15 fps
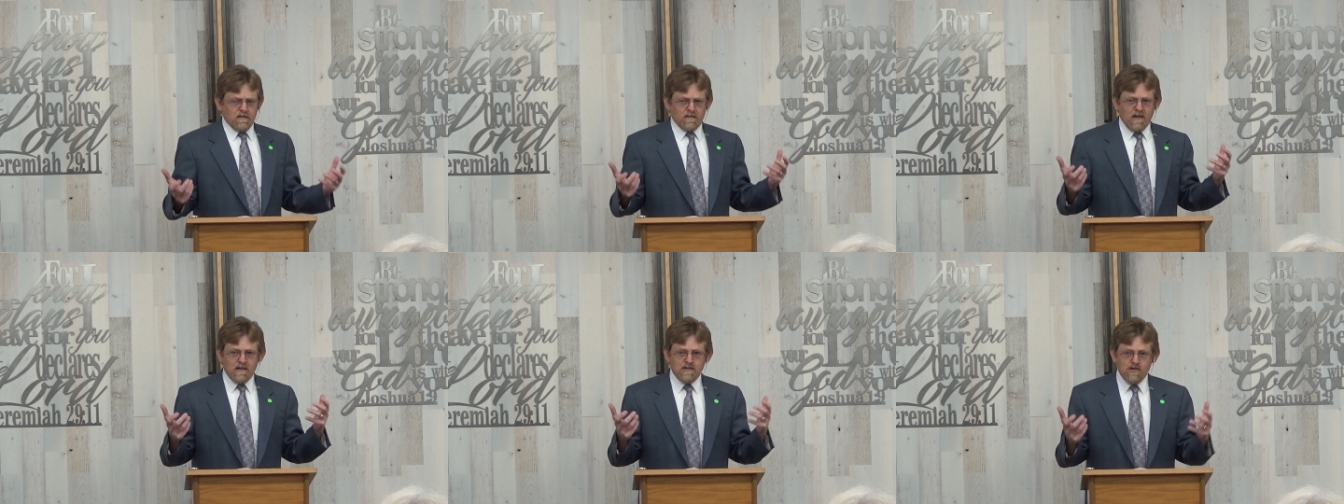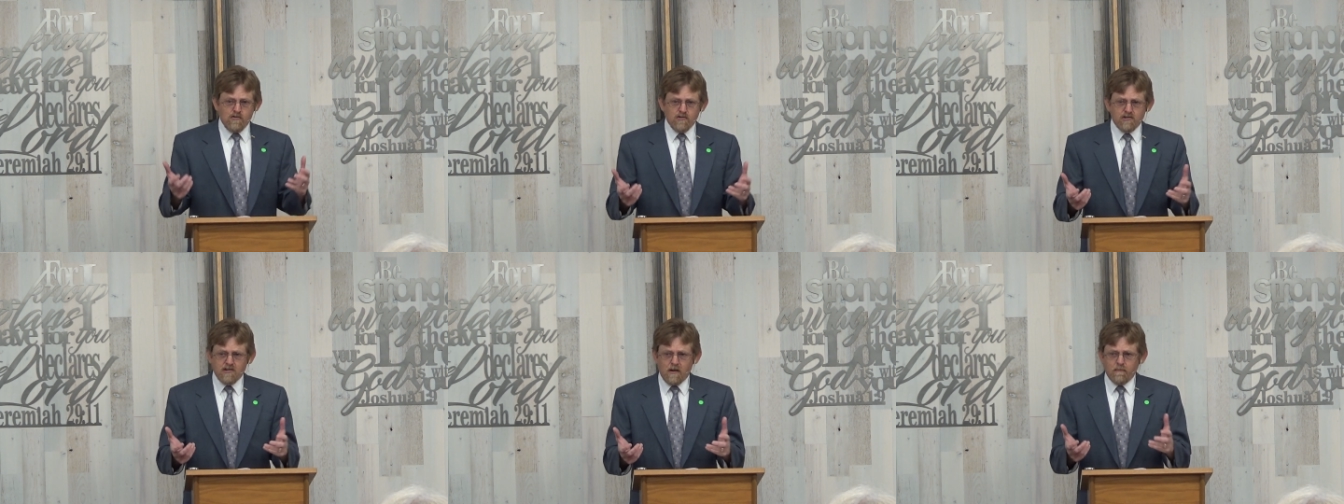They
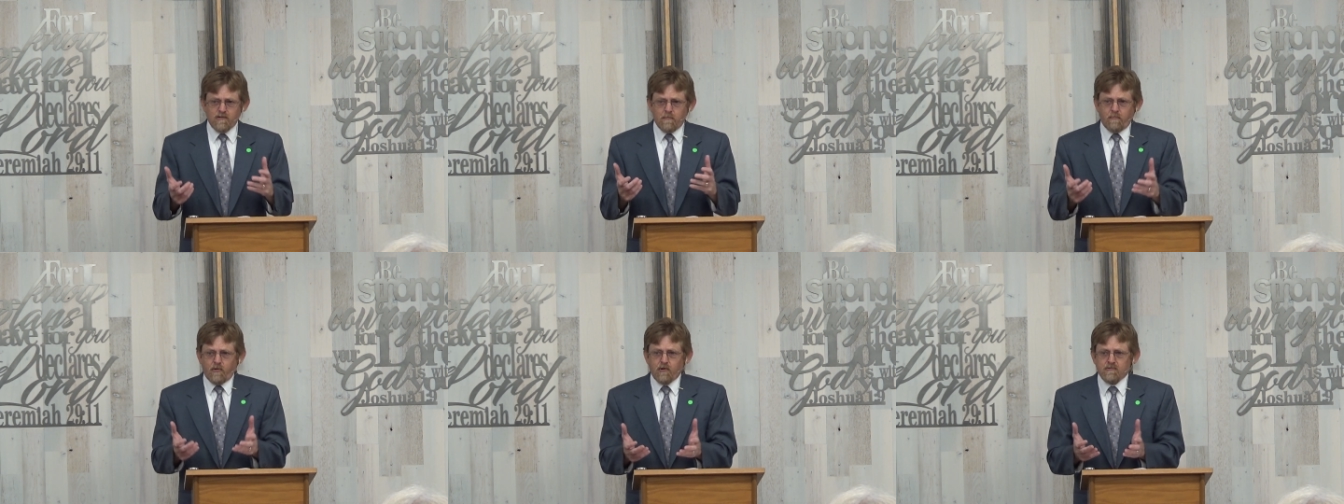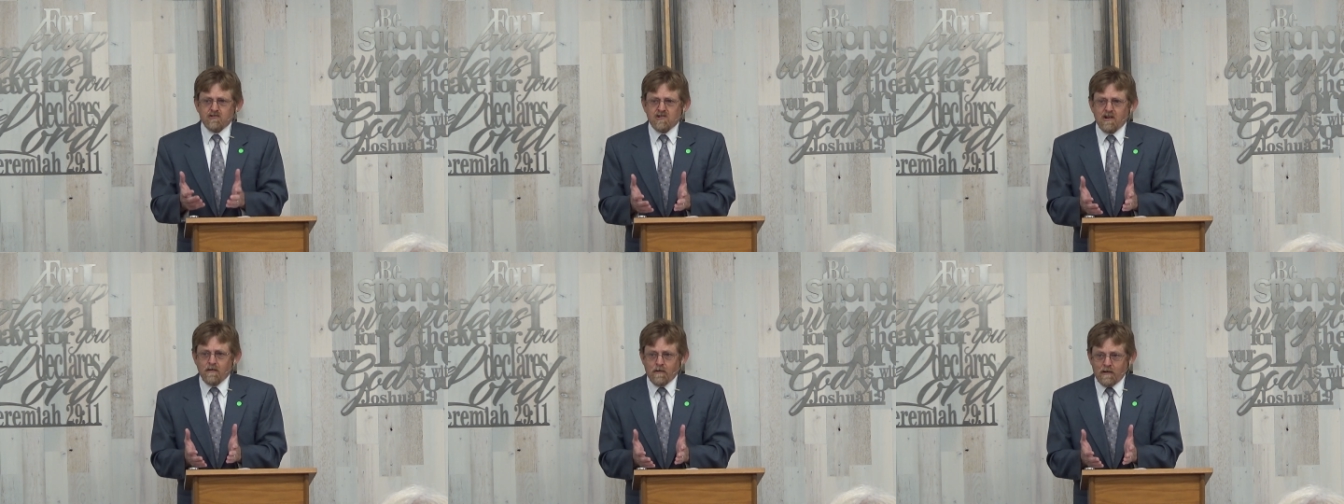used them to pull
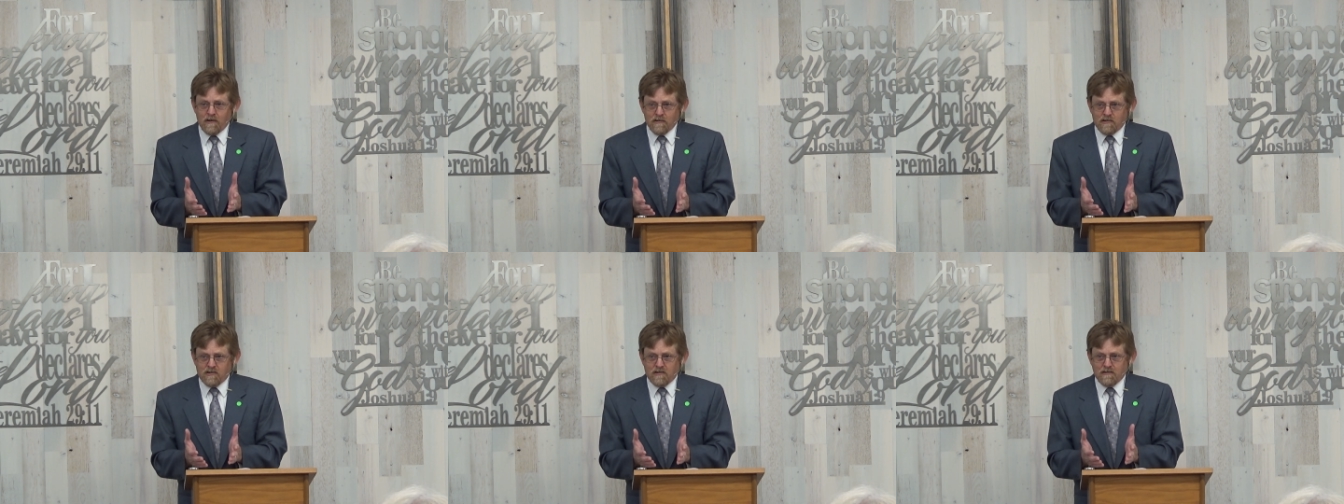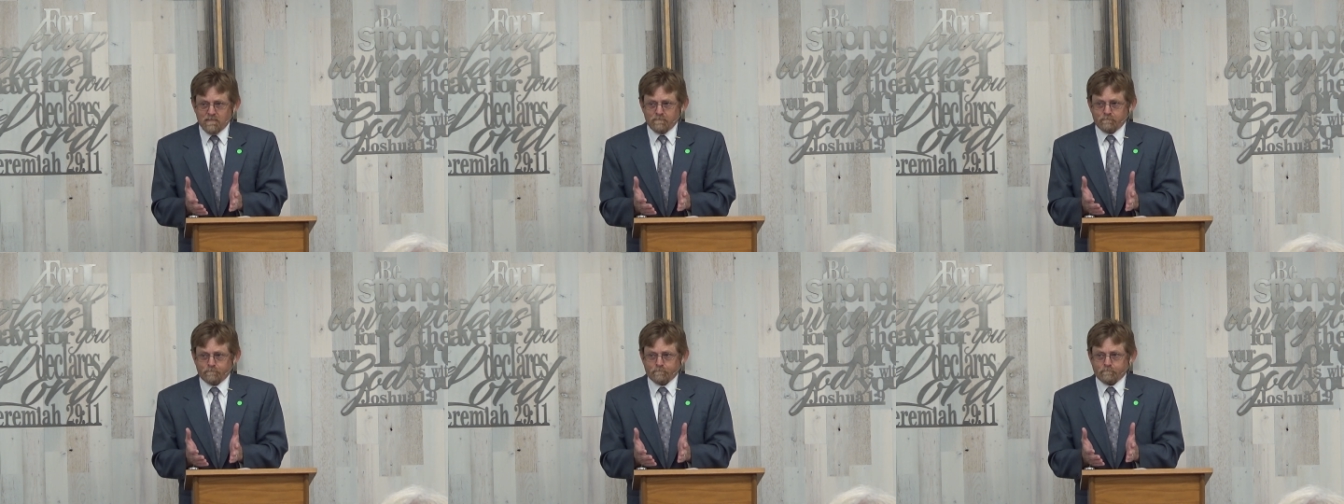chariots.